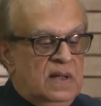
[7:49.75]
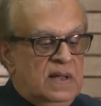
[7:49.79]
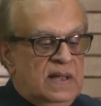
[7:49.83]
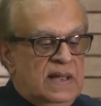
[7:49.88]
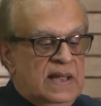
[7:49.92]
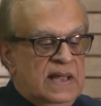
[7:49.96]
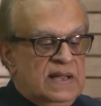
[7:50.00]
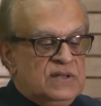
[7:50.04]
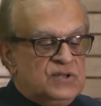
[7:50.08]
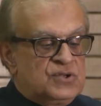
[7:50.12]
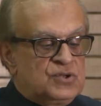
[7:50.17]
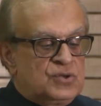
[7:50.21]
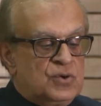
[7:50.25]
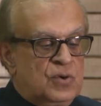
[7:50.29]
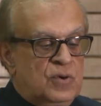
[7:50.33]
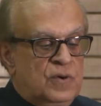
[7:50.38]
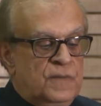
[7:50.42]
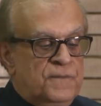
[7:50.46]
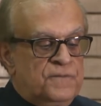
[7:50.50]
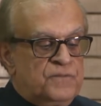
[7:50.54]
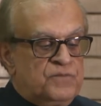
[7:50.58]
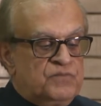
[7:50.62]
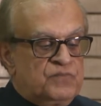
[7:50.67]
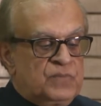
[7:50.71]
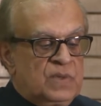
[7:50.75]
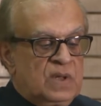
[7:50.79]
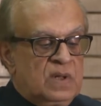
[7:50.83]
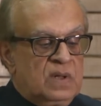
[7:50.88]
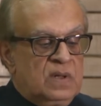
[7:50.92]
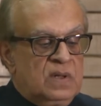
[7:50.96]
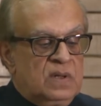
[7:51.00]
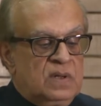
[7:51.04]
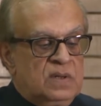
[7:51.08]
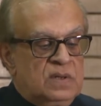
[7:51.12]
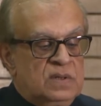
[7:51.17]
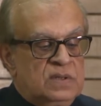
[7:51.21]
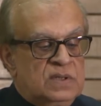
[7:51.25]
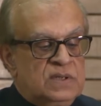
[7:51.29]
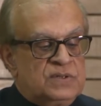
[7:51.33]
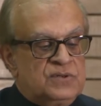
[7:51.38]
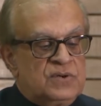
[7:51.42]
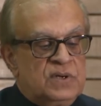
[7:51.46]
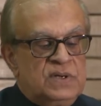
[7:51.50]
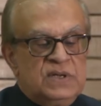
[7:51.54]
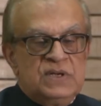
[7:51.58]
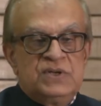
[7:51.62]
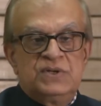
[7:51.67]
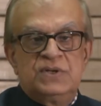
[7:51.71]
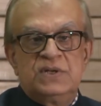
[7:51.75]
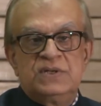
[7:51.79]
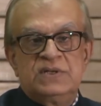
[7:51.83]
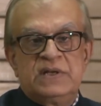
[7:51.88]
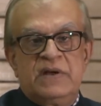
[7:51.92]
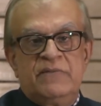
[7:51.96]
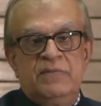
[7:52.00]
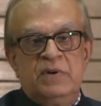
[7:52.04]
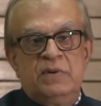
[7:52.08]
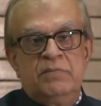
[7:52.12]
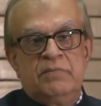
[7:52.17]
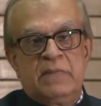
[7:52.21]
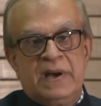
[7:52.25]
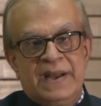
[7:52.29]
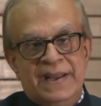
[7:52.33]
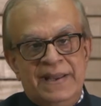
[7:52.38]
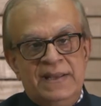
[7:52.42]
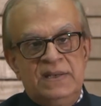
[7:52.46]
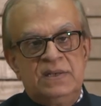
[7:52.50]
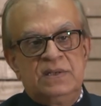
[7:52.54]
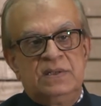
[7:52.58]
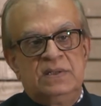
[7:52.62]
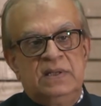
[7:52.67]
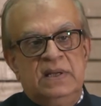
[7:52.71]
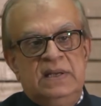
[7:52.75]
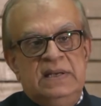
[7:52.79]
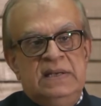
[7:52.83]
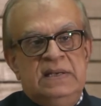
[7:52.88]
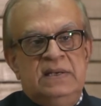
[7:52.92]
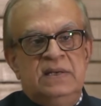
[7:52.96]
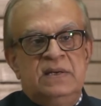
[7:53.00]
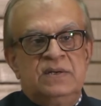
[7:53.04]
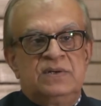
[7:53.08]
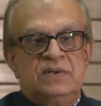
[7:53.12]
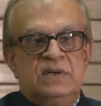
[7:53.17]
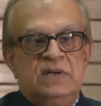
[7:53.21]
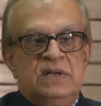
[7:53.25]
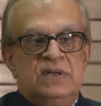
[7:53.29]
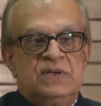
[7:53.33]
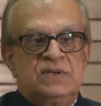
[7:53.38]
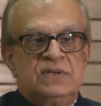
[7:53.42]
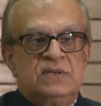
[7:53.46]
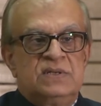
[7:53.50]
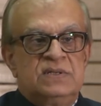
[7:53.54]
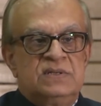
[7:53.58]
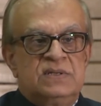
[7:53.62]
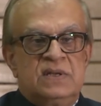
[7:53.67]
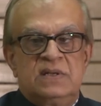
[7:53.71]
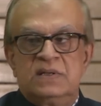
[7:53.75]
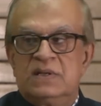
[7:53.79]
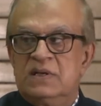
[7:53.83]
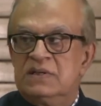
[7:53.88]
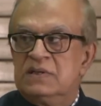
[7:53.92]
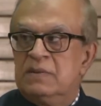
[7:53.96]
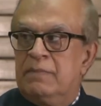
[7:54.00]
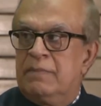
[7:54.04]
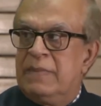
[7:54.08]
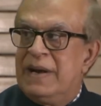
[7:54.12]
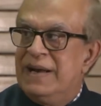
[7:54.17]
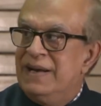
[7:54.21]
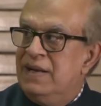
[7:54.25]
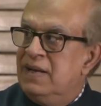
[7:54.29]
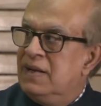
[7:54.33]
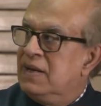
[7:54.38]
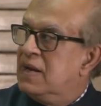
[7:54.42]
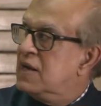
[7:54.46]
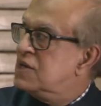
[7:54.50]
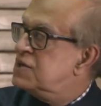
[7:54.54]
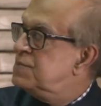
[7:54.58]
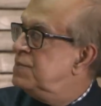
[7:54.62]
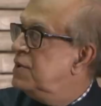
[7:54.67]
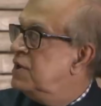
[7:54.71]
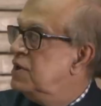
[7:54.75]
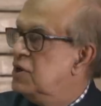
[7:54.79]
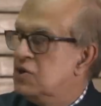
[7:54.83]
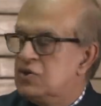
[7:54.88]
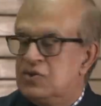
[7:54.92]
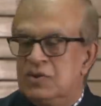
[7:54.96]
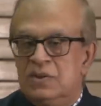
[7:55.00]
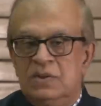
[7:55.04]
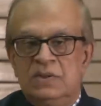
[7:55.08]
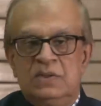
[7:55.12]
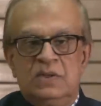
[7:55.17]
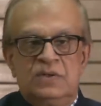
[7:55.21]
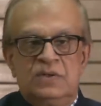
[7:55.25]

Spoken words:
And so the traditions have been mined, the Indian traditions, there's a mining expedition, the